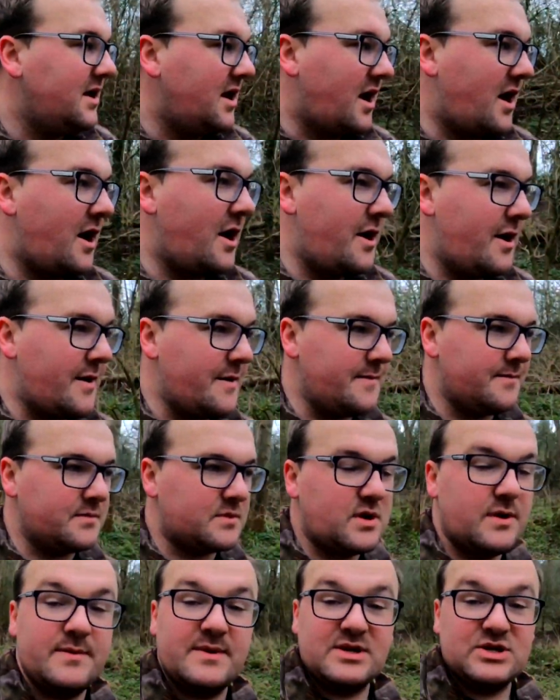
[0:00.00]

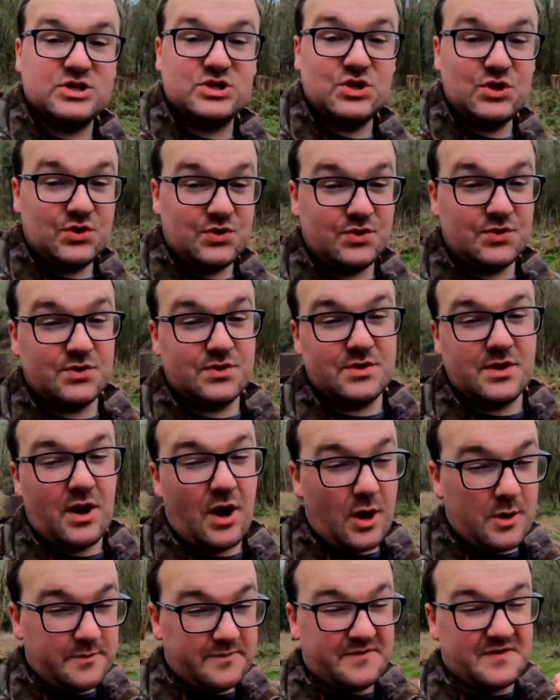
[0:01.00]
Coming soon,
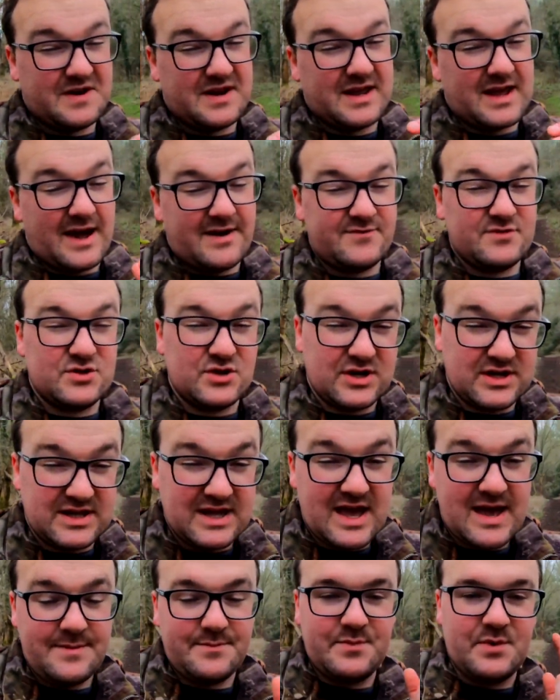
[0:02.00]
hopefully. Haven't done it
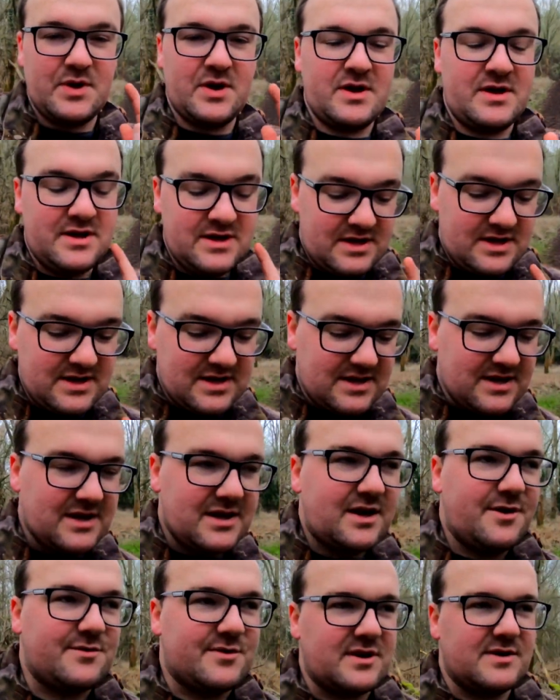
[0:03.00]
yet, but
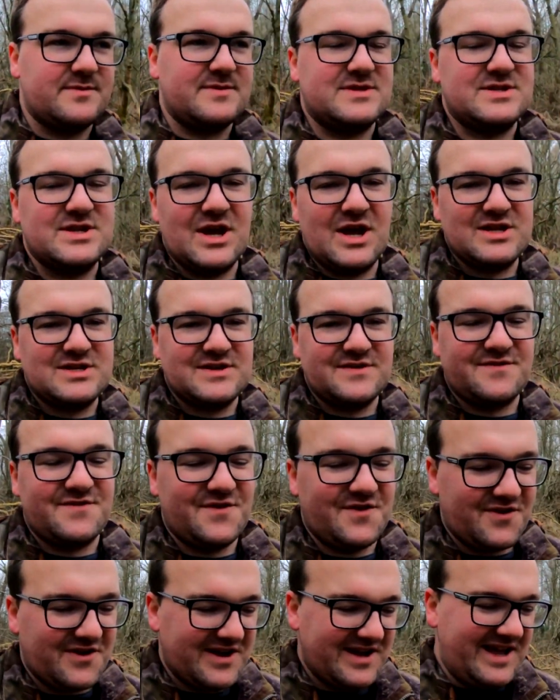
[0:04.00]
I'm going to be searching
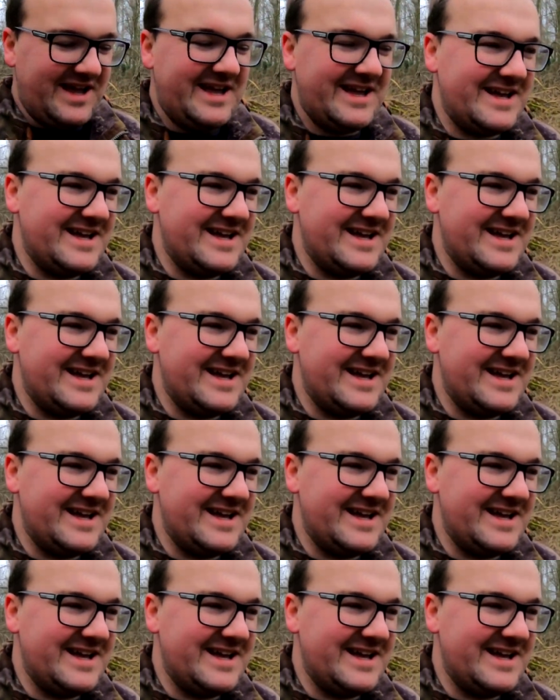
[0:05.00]
for it.